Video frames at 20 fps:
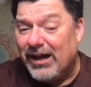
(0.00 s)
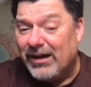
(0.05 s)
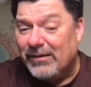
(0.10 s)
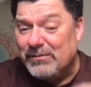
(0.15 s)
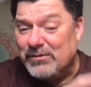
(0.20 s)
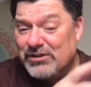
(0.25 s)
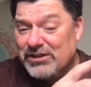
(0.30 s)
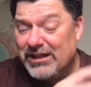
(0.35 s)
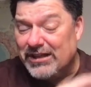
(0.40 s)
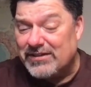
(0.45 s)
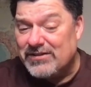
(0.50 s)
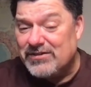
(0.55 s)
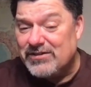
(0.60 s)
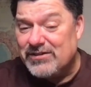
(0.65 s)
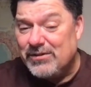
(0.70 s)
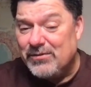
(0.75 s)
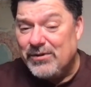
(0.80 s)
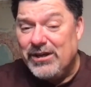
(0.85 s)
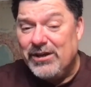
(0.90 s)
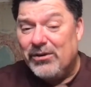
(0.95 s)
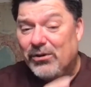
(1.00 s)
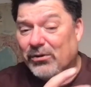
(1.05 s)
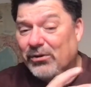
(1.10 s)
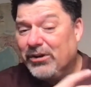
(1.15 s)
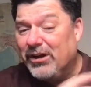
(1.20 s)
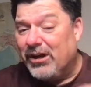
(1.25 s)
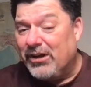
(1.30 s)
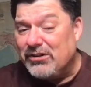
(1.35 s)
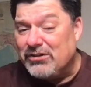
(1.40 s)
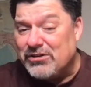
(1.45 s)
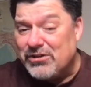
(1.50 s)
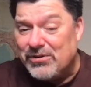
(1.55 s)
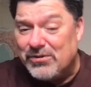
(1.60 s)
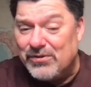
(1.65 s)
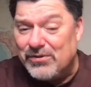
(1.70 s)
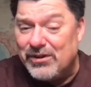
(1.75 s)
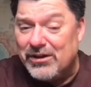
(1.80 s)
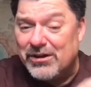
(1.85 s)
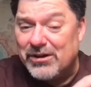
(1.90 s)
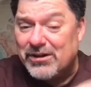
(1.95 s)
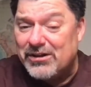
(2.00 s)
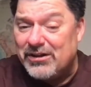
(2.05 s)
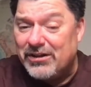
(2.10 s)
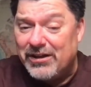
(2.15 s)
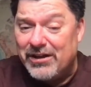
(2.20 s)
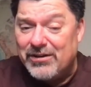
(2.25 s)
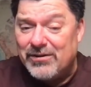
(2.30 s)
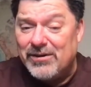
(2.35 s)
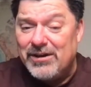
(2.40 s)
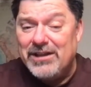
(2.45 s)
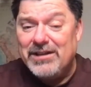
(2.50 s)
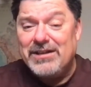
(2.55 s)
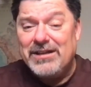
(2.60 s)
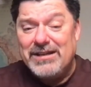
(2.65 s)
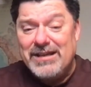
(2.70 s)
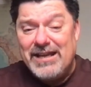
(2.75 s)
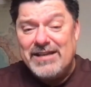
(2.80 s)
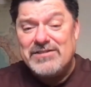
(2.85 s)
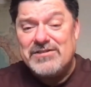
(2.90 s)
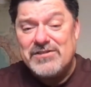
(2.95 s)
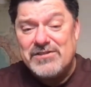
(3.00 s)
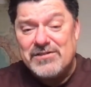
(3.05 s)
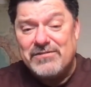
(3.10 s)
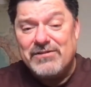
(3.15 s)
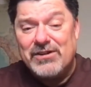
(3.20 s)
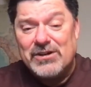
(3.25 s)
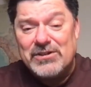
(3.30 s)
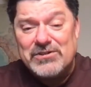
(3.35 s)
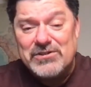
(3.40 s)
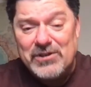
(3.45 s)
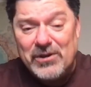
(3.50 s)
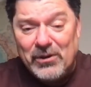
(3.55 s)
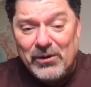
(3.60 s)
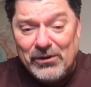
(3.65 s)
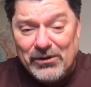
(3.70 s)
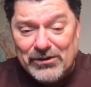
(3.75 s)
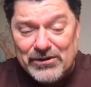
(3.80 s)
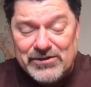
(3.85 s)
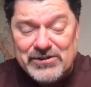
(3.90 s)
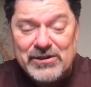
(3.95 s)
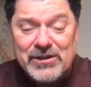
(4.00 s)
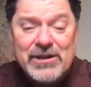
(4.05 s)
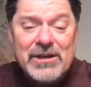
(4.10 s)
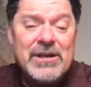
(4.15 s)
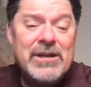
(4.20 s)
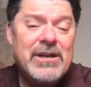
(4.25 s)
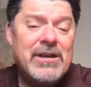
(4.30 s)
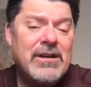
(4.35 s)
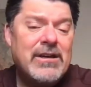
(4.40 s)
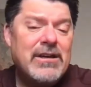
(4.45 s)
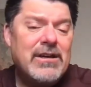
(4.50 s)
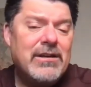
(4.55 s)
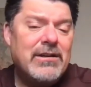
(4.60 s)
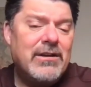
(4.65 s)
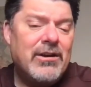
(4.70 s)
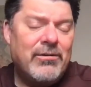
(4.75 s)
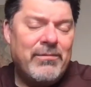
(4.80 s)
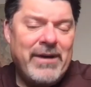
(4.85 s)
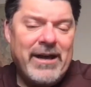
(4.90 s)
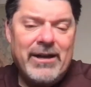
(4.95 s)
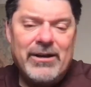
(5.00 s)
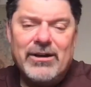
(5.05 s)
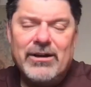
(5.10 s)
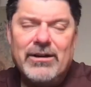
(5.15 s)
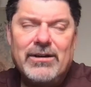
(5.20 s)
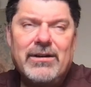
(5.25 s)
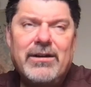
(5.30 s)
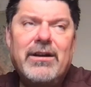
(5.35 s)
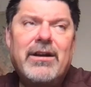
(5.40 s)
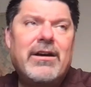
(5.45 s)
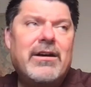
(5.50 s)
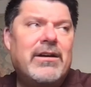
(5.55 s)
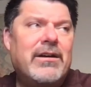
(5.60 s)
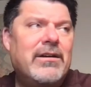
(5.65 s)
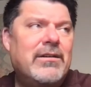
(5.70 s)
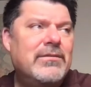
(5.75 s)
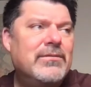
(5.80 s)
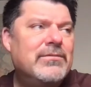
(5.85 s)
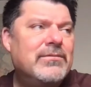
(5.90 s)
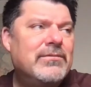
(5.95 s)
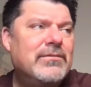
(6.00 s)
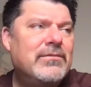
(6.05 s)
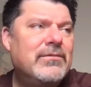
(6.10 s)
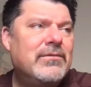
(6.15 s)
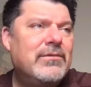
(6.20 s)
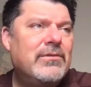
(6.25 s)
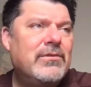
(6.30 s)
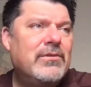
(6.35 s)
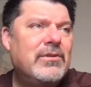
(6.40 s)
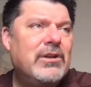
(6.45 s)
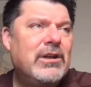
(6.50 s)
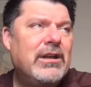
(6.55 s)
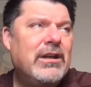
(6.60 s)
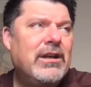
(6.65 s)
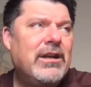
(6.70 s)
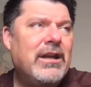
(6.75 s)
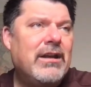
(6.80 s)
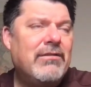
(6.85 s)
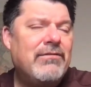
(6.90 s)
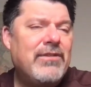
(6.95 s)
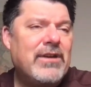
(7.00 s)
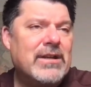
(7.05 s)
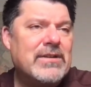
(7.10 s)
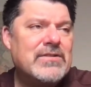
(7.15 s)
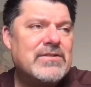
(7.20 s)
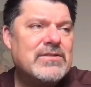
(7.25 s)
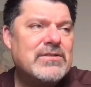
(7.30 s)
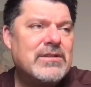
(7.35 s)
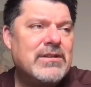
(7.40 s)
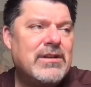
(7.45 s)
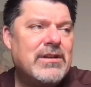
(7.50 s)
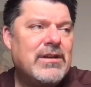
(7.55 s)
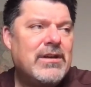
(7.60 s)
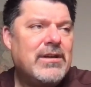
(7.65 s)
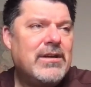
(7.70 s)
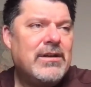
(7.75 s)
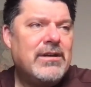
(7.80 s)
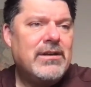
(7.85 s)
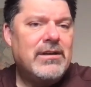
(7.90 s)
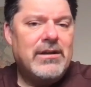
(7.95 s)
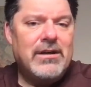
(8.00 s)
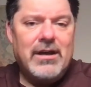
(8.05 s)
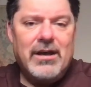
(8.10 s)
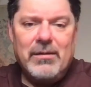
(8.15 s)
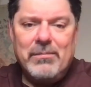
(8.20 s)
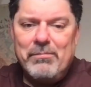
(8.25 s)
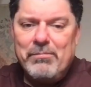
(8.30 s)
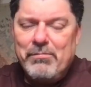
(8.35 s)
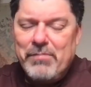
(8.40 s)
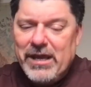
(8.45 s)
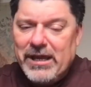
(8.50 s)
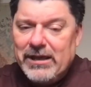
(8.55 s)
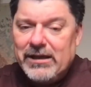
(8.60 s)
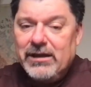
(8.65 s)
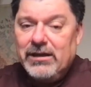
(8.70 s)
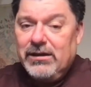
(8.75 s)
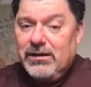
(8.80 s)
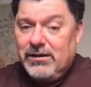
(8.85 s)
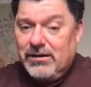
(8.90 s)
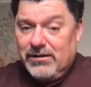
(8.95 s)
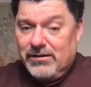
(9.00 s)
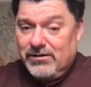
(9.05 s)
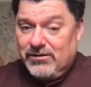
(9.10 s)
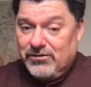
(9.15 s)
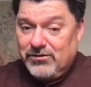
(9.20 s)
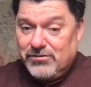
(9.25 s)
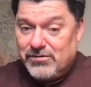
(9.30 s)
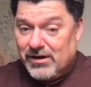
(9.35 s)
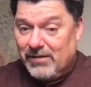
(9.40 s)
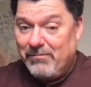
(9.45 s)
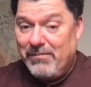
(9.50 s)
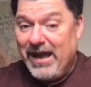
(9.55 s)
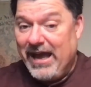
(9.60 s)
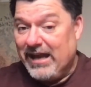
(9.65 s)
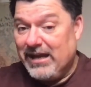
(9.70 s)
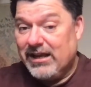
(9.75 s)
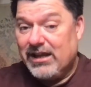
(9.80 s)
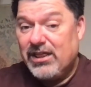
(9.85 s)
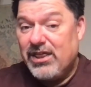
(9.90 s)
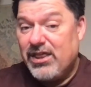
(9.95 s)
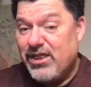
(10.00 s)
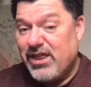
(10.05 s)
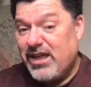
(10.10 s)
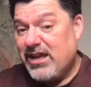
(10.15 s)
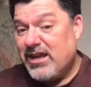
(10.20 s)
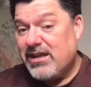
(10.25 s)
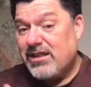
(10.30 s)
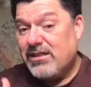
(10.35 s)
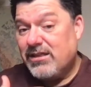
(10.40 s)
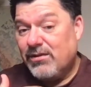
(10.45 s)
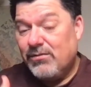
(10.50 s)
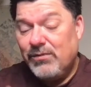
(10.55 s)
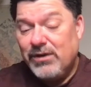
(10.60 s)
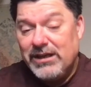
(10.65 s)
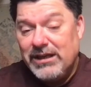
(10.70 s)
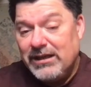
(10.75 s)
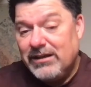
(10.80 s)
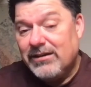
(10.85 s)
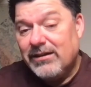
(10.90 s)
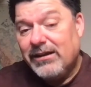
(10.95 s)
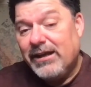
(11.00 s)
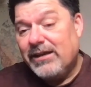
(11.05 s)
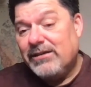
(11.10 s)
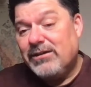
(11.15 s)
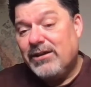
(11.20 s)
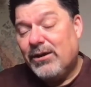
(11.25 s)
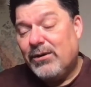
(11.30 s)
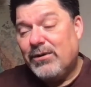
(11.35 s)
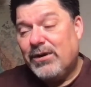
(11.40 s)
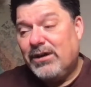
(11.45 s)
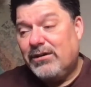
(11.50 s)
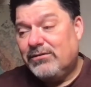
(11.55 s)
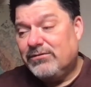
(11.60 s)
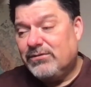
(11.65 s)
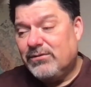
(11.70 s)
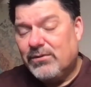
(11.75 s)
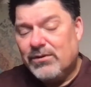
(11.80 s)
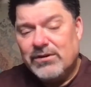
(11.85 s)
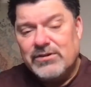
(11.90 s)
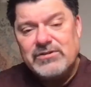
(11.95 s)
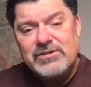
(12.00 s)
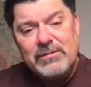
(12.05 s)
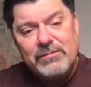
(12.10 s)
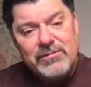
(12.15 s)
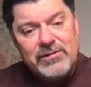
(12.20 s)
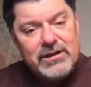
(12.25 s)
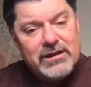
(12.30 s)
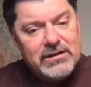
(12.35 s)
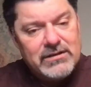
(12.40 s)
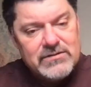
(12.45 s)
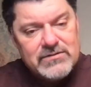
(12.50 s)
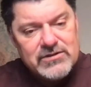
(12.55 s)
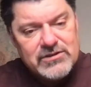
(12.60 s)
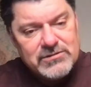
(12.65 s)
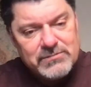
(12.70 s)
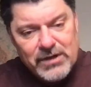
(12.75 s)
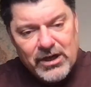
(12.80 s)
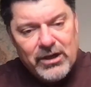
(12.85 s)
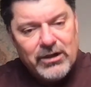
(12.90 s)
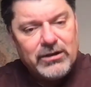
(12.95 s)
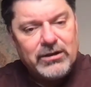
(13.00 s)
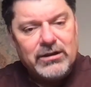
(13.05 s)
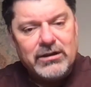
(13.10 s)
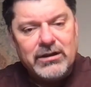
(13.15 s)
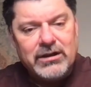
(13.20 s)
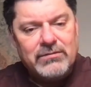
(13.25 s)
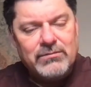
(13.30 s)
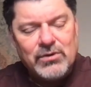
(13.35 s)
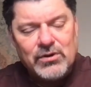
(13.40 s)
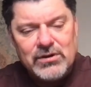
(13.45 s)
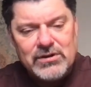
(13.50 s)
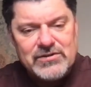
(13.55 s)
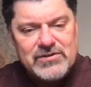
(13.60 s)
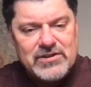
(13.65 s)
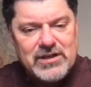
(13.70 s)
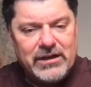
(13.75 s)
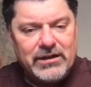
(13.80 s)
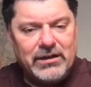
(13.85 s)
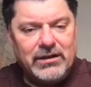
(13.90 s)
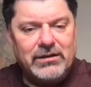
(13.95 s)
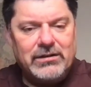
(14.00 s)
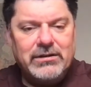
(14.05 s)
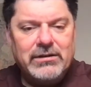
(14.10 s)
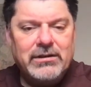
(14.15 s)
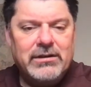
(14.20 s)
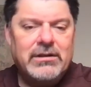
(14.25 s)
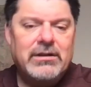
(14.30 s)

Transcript: objects that we hold on to that are cluttering the nests of our souls, no matter if it's a big dramatic thing that we need to let go of or something smaller and more subtle,